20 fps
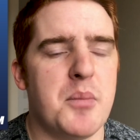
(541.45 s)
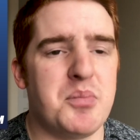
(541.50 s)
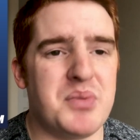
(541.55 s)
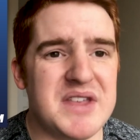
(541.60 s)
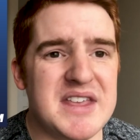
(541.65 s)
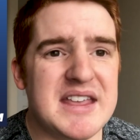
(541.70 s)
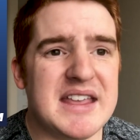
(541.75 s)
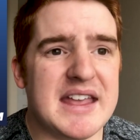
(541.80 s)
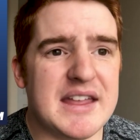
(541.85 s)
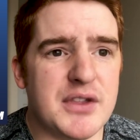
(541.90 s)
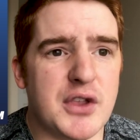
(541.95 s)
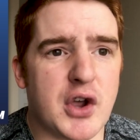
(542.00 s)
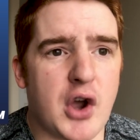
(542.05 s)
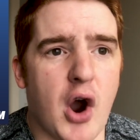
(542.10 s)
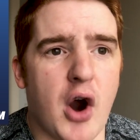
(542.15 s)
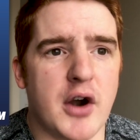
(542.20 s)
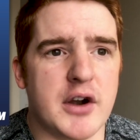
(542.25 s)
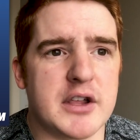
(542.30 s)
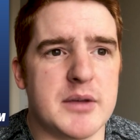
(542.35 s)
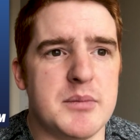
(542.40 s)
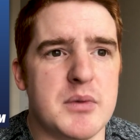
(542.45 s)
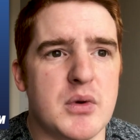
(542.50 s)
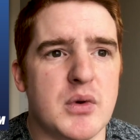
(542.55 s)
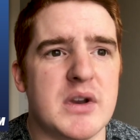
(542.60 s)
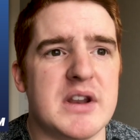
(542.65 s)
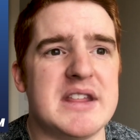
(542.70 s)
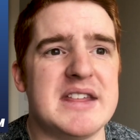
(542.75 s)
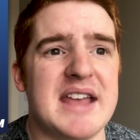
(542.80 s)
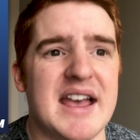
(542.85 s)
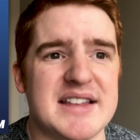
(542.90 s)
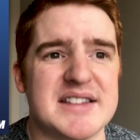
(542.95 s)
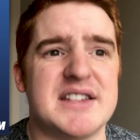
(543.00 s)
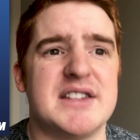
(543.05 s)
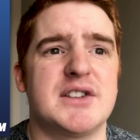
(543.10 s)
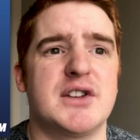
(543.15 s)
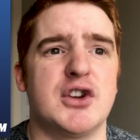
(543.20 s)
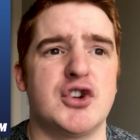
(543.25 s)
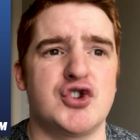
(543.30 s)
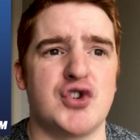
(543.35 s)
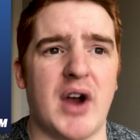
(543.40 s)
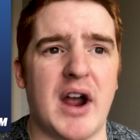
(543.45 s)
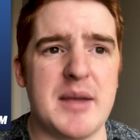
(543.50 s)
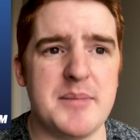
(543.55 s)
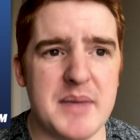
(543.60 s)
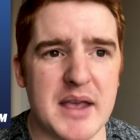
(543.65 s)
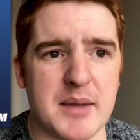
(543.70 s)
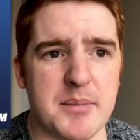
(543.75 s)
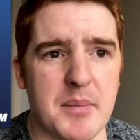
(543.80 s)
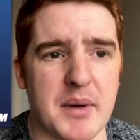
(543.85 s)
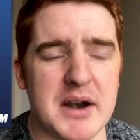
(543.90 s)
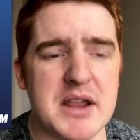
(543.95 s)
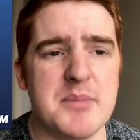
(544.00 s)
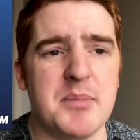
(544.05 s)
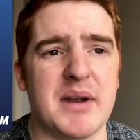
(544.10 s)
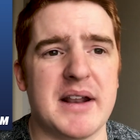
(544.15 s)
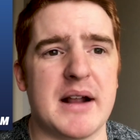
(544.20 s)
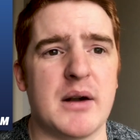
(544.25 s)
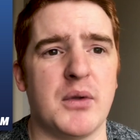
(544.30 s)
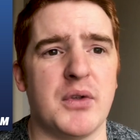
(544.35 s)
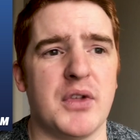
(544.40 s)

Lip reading: being in the card community, yes, he's going to try and make money, but